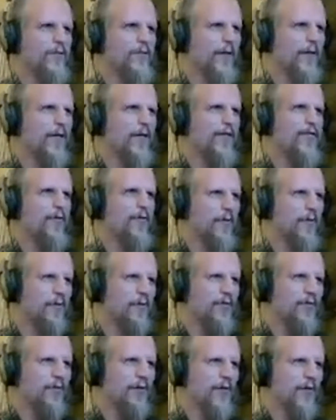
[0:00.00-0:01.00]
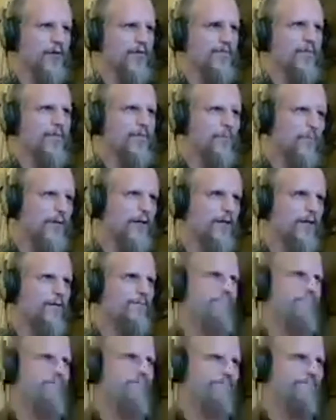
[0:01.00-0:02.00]
You guys are also awesome as
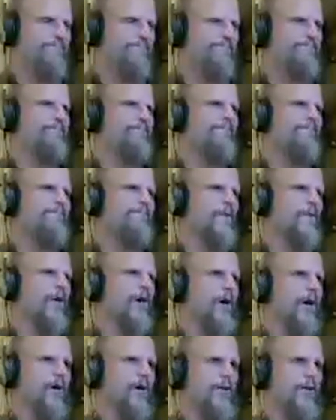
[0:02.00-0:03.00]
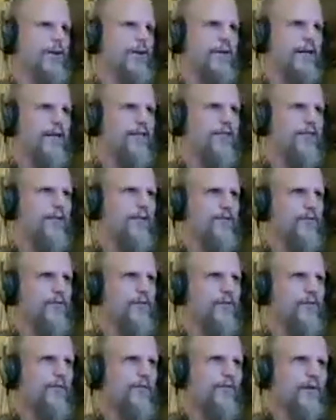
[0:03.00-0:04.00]
well. All you guys that
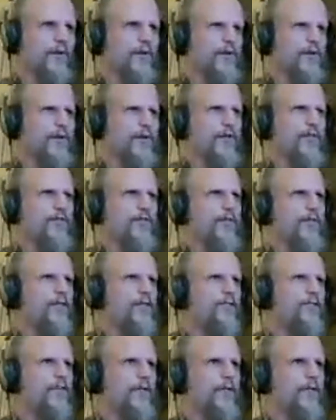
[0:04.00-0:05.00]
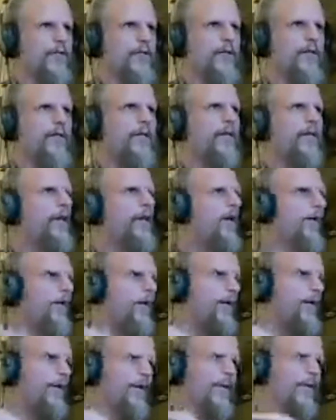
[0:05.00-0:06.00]
have served in our United States military,
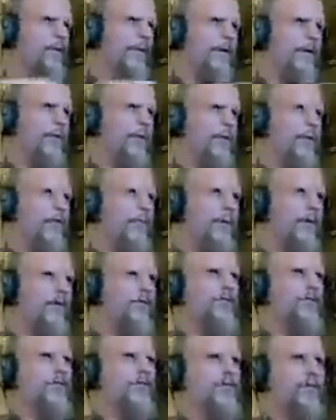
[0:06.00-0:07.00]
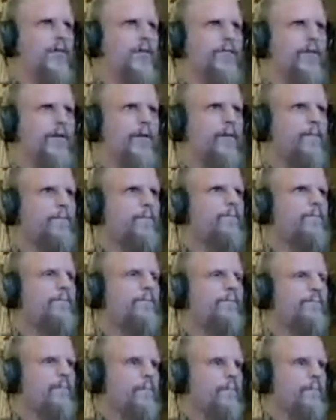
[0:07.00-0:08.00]
no matter what branch you served in,
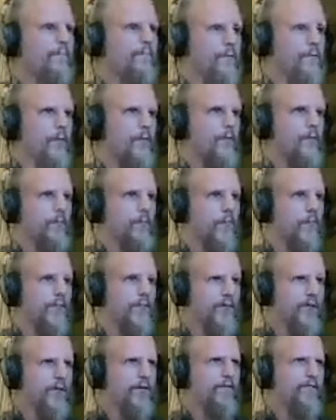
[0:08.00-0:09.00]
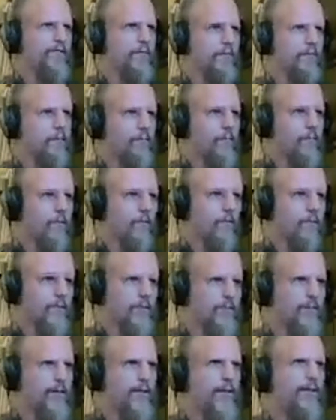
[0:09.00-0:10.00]
much love, much
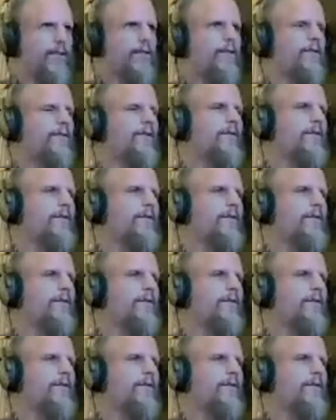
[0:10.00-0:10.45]
respect.